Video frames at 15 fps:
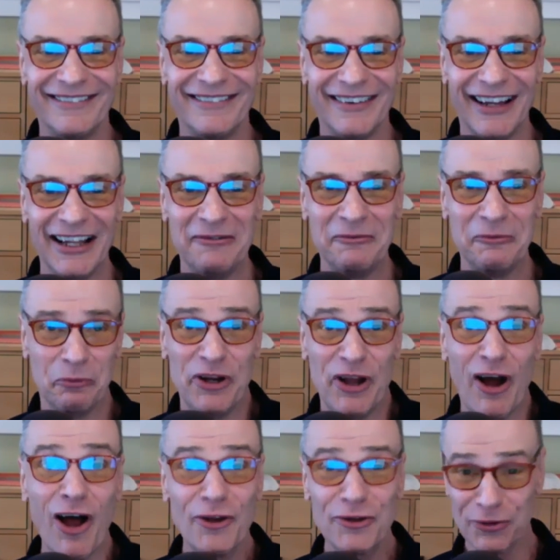And we
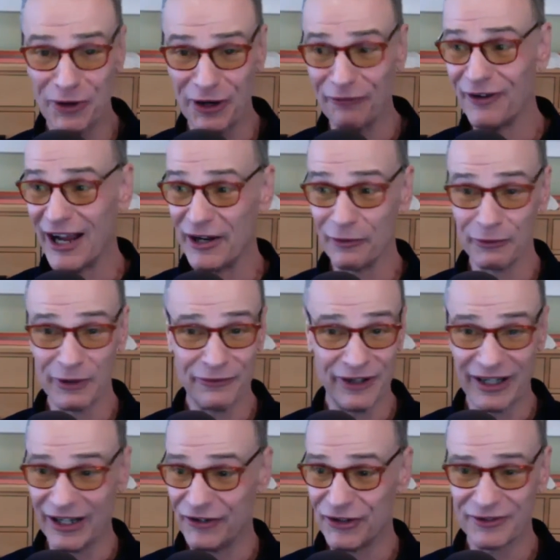all sort of find it
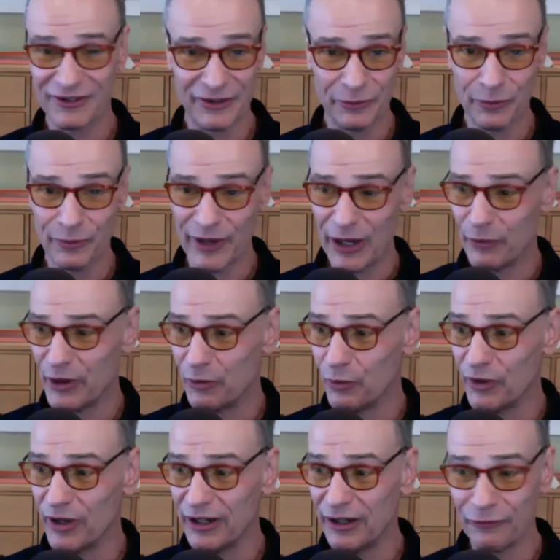riveting, just the way we
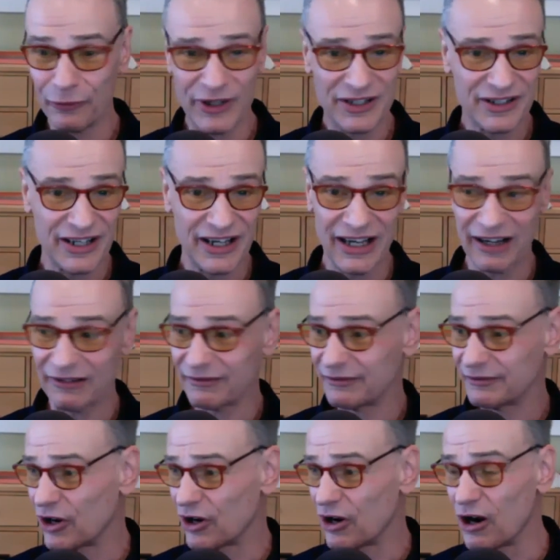would if we see a
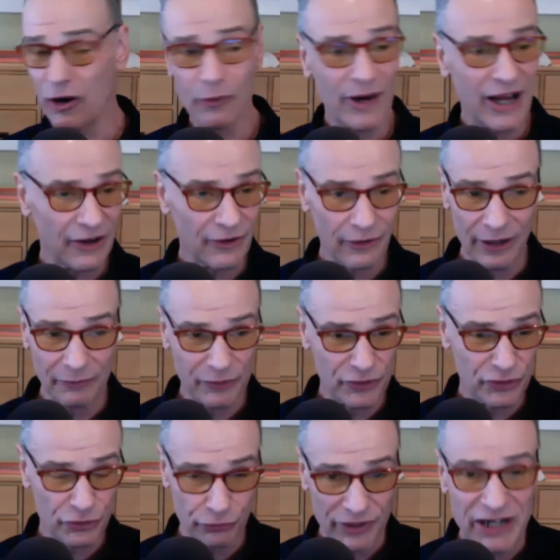car wreck or a
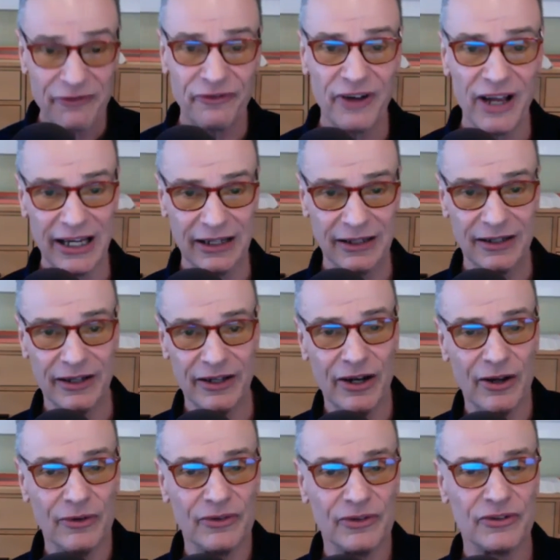street fight.
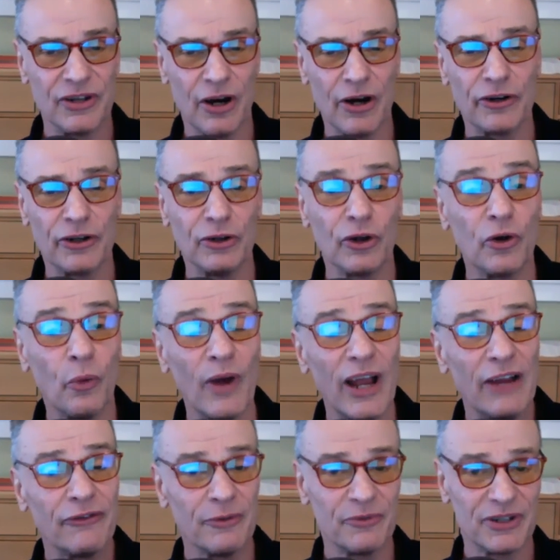It's hard to look
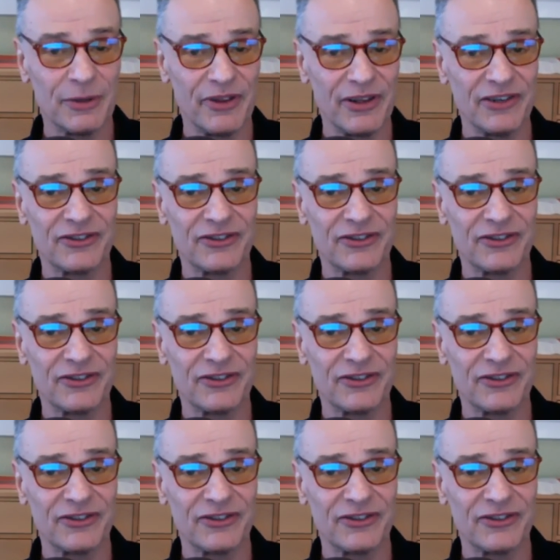away from some of this